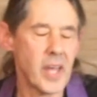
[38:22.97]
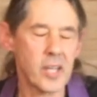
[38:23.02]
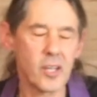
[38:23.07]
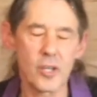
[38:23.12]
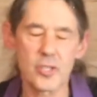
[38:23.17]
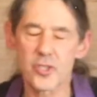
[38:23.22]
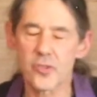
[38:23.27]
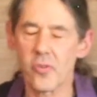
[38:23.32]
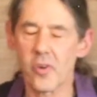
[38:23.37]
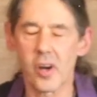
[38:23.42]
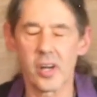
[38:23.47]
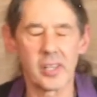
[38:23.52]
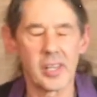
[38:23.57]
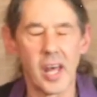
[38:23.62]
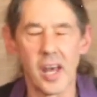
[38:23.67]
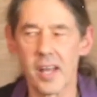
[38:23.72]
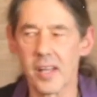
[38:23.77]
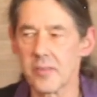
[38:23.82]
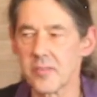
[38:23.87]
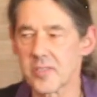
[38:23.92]
goes for our
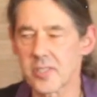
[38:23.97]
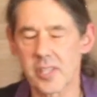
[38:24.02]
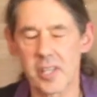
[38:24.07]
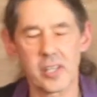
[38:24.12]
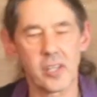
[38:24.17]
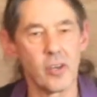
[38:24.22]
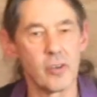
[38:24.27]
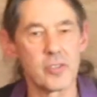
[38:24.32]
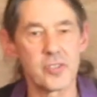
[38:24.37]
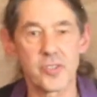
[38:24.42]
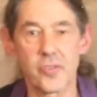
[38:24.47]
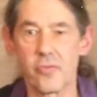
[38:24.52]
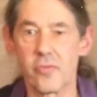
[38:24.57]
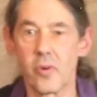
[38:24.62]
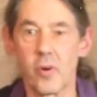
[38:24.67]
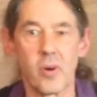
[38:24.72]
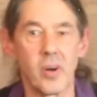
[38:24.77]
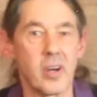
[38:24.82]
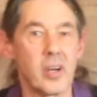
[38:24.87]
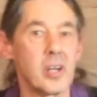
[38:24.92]
lives, it goes
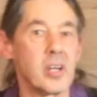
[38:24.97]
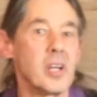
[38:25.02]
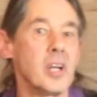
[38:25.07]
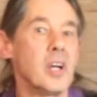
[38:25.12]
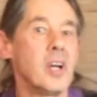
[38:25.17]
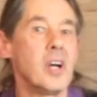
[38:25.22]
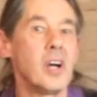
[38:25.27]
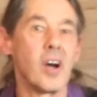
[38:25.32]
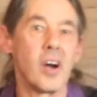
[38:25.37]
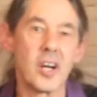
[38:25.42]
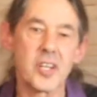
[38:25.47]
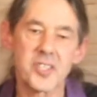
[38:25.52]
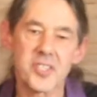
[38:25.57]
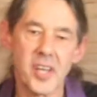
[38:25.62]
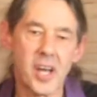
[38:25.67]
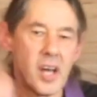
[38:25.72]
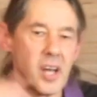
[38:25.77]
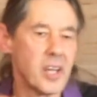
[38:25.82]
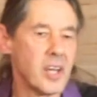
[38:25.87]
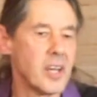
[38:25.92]
for our
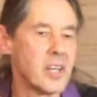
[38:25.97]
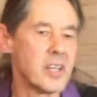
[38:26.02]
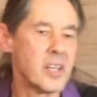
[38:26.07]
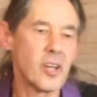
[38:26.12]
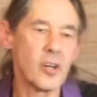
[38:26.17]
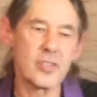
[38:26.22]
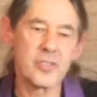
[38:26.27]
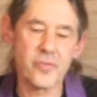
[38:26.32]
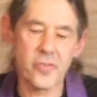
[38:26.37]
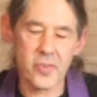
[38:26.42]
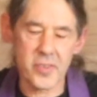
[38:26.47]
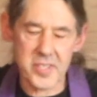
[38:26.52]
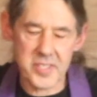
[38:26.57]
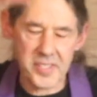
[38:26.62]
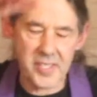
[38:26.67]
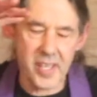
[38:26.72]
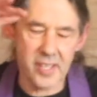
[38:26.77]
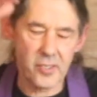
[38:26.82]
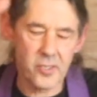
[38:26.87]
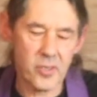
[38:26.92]
sangha, it goes for the
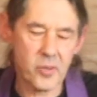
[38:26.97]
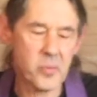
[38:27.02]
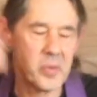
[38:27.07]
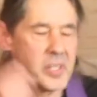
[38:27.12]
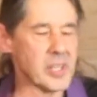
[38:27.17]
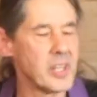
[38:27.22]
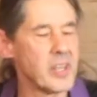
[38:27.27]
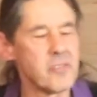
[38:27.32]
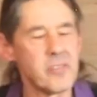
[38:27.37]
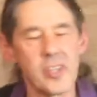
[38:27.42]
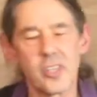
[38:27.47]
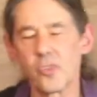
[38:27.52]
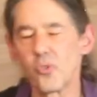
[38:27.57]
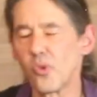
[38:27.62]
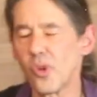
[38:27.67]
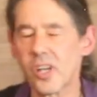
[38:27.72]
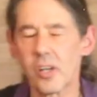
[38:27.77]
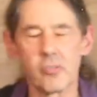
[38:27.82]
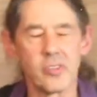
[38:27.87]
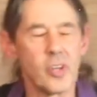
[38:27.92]
center we live in.
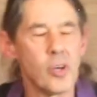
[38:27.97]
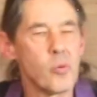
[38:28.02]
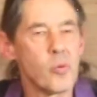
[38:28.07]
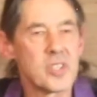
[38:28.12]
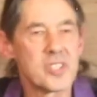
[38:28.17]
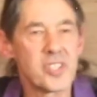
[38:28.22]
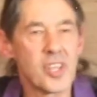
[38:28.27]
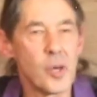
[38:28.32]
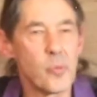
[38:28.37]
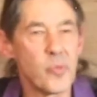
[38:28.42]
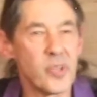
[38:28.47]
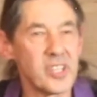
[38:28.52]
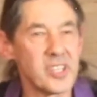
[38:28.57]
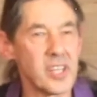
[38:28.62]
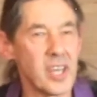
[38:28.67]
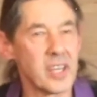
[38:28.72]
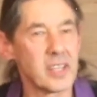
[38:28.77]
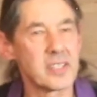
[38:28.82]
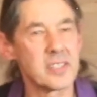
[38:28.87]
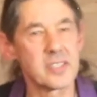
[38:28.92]
We don't know what's coming
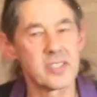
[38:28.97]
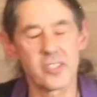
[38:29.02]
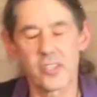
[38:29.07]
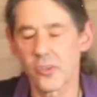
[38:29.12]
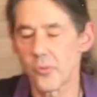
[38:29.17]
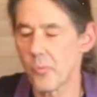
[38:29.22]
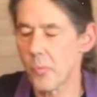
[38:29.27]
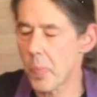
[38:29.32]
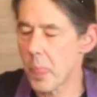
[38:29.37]
next.